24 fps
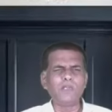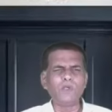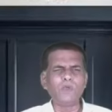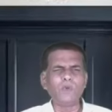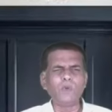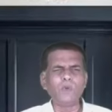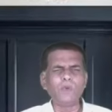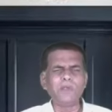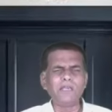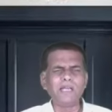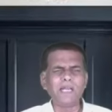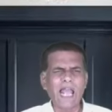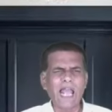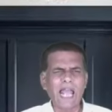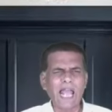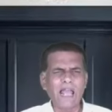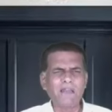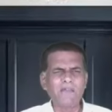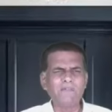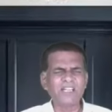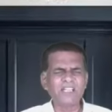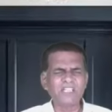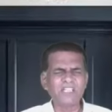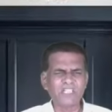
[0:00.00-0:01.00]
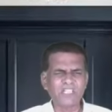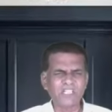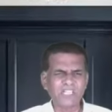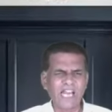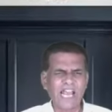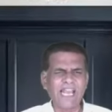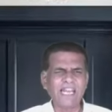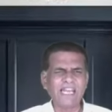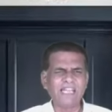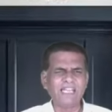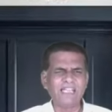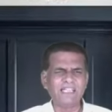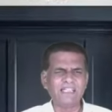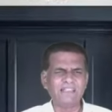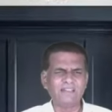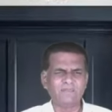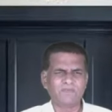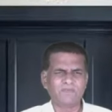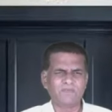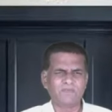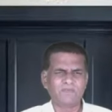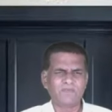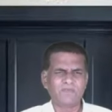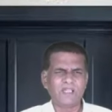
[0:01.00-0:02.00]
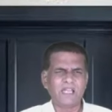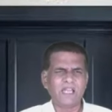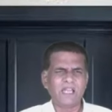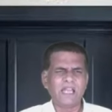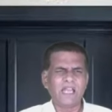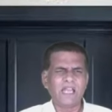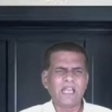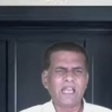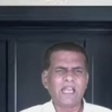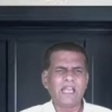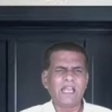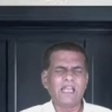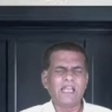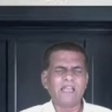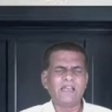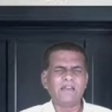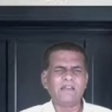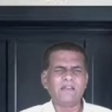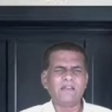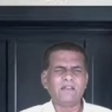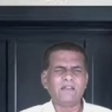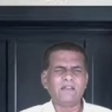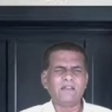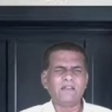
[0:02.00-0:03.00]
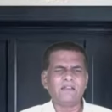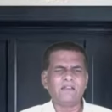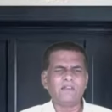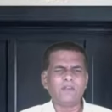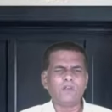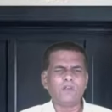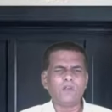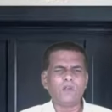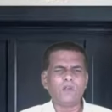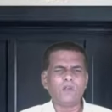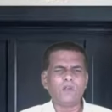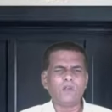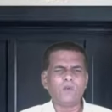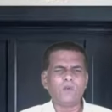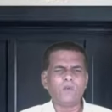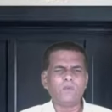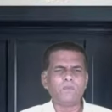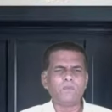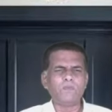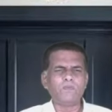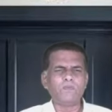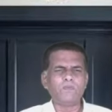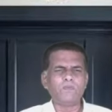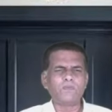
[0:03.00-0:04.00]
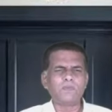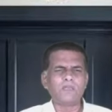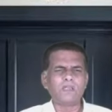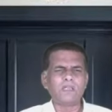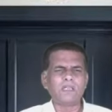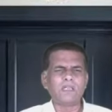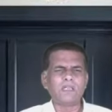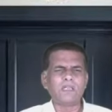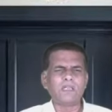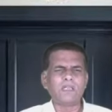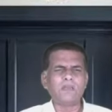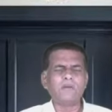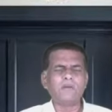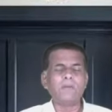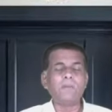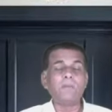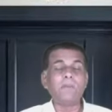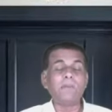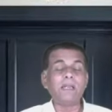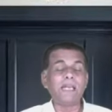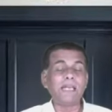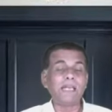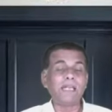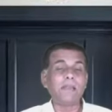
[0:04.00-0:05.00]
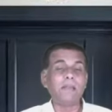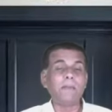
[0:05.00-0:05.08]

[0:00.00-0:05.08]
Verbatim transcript: you will have a child and uh, um, uh, many